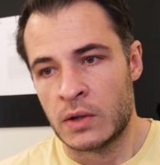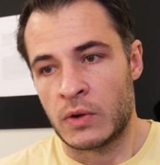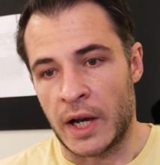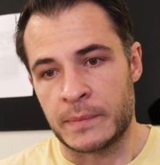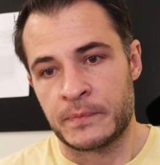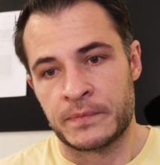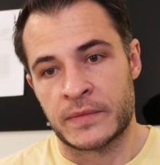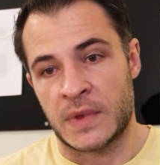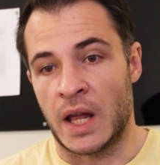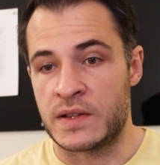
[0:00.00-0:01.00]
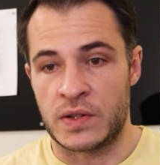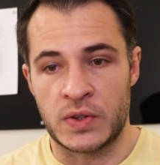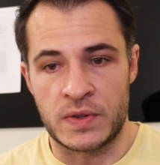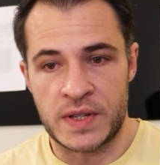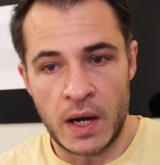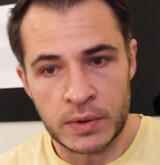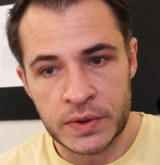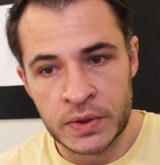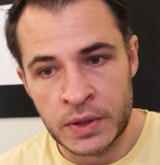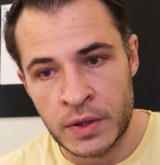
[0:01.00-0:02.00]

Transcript: Right, and as it turns out,